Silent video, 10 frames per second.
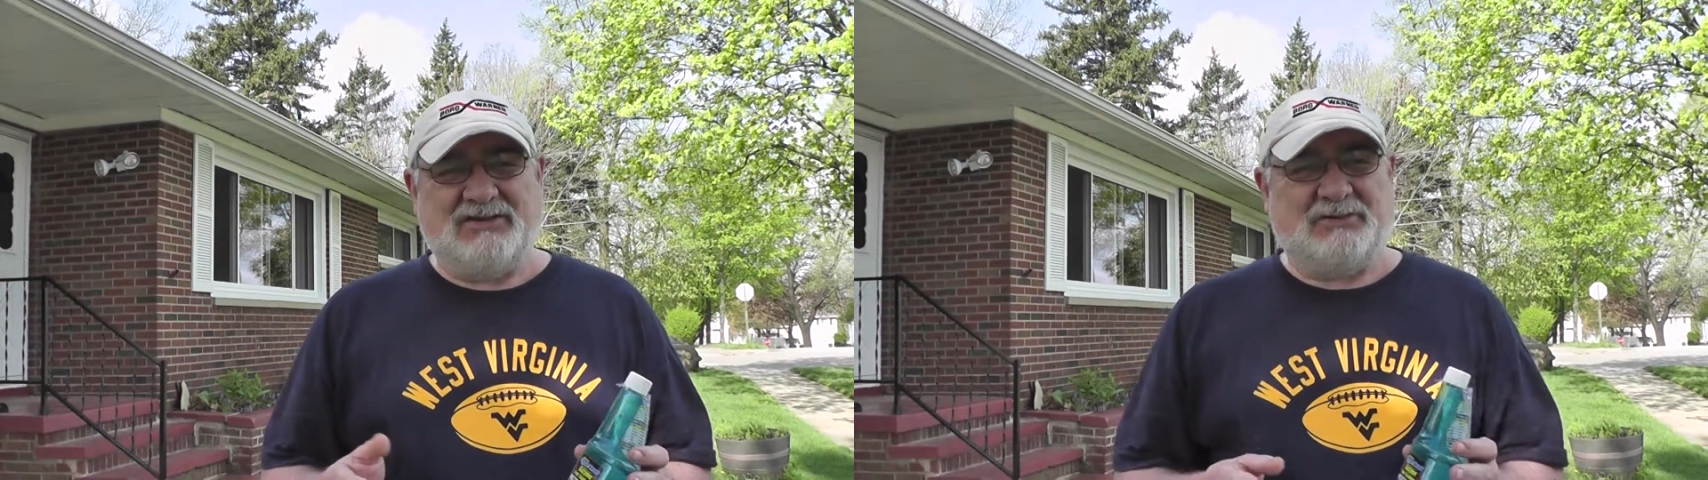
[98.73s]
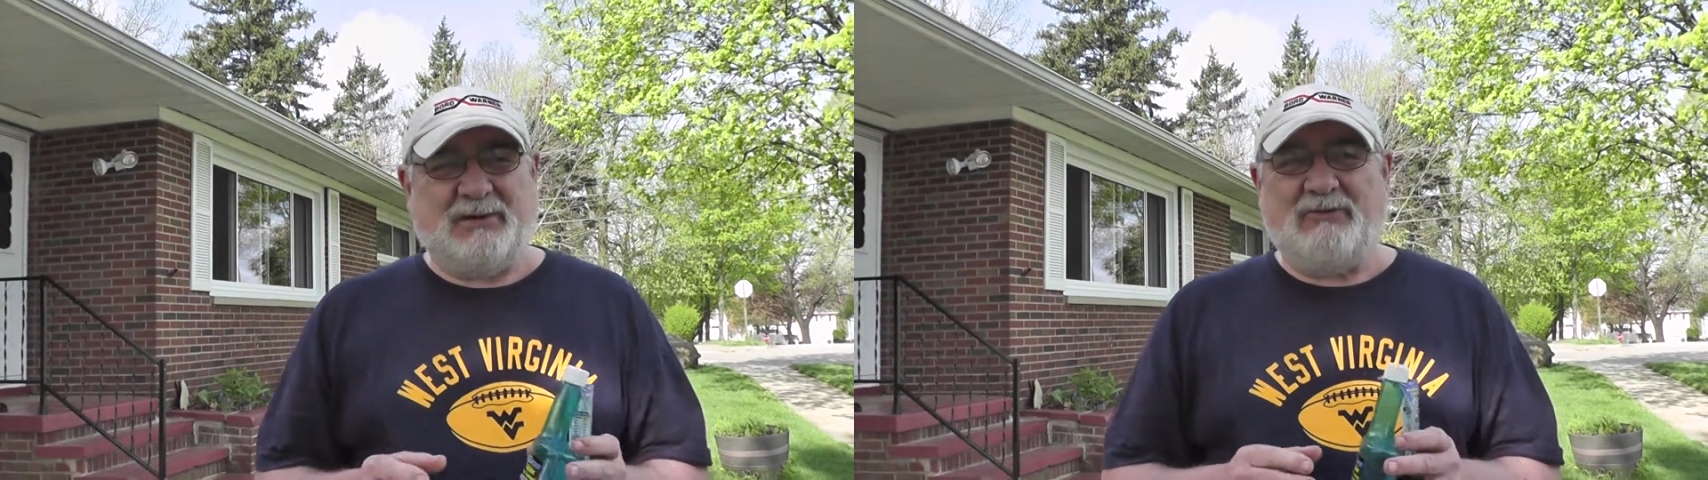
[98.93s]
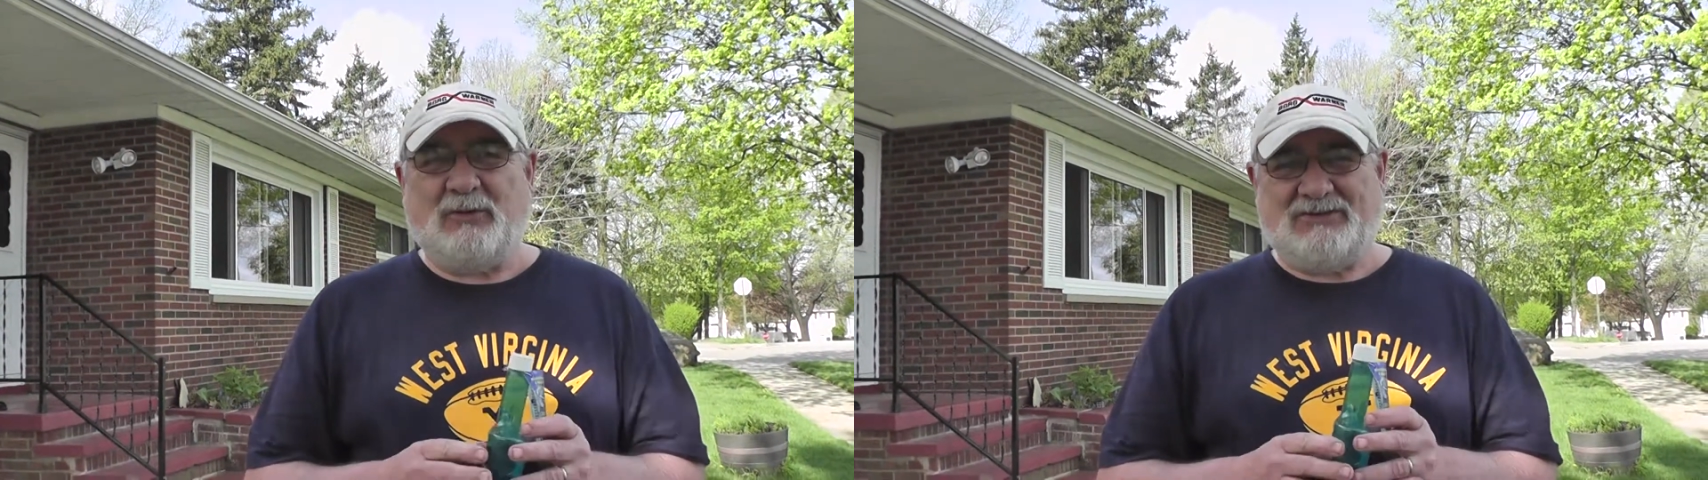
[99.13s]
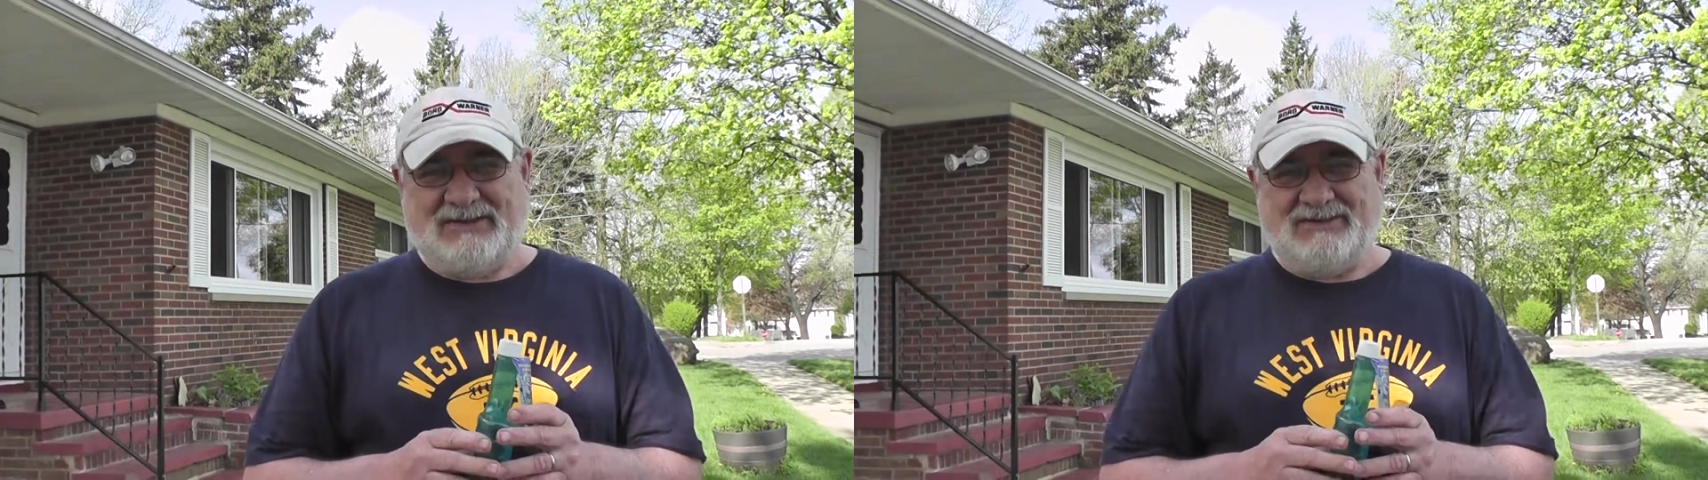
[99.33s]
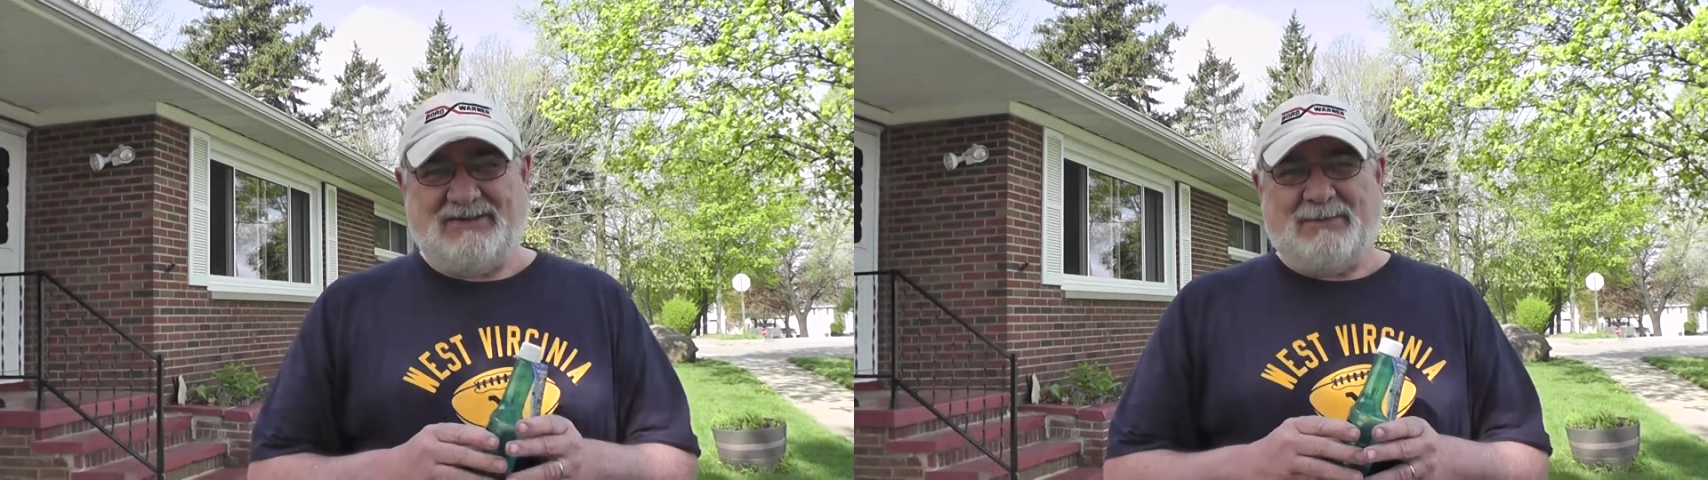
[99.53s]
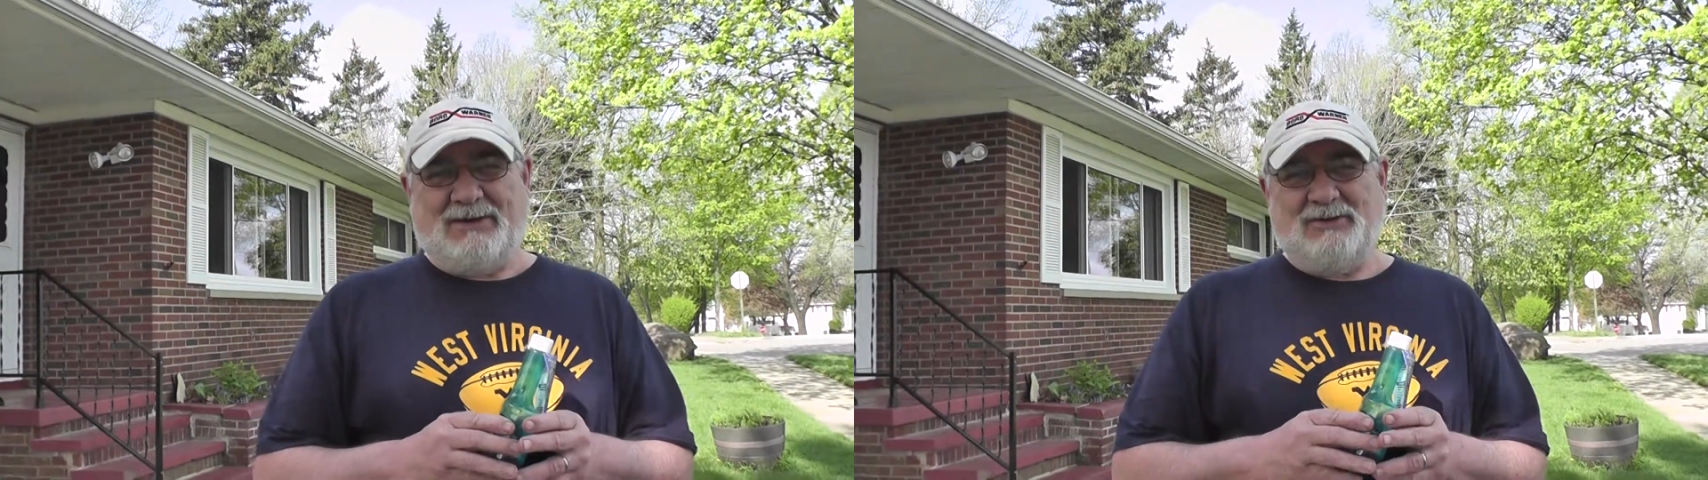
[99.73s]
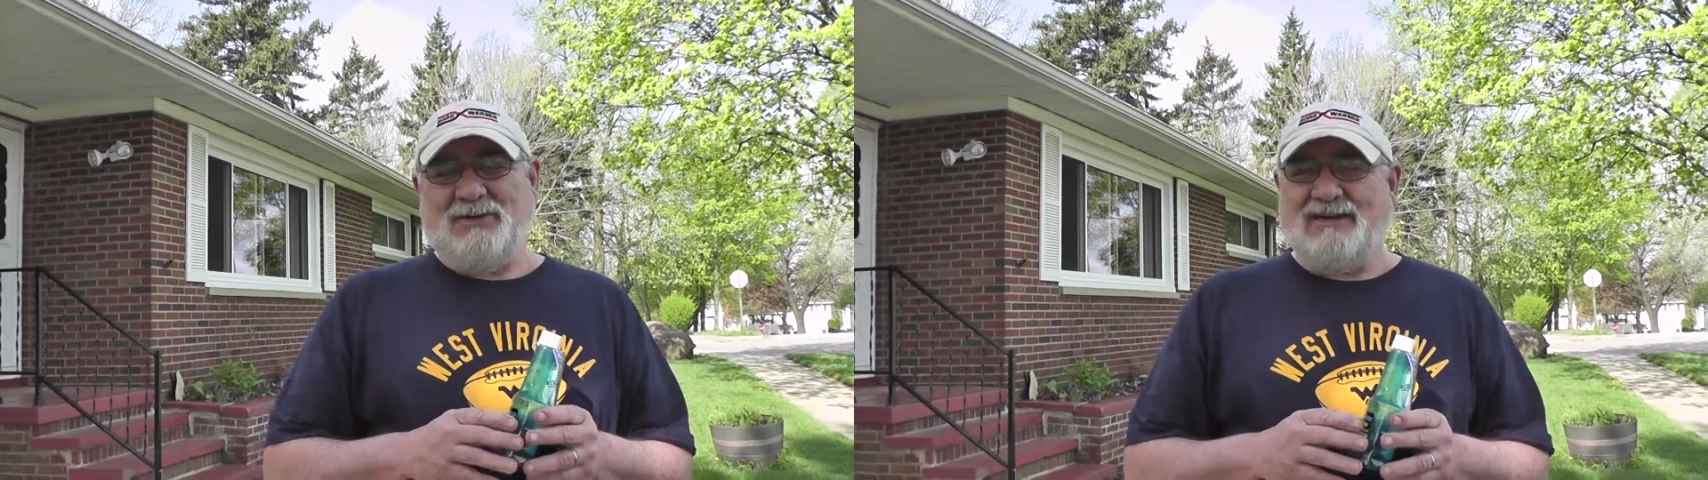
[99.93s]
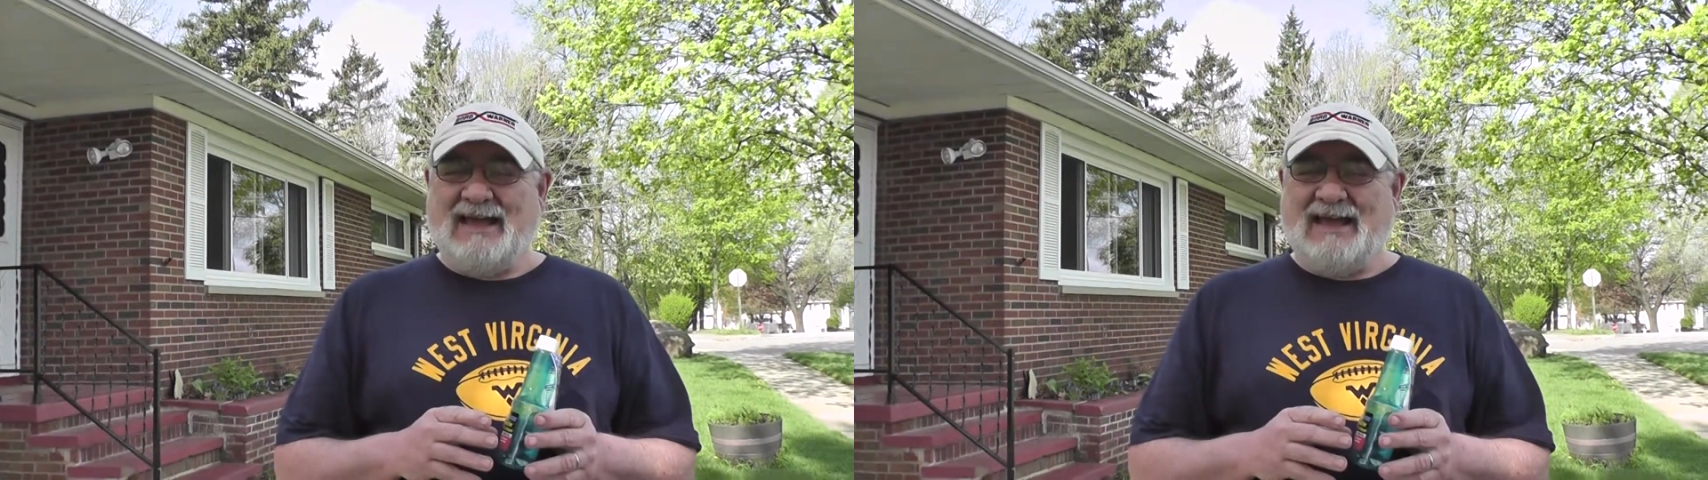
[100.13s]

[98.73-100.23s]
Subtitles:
you 3 or 4 seasons by doing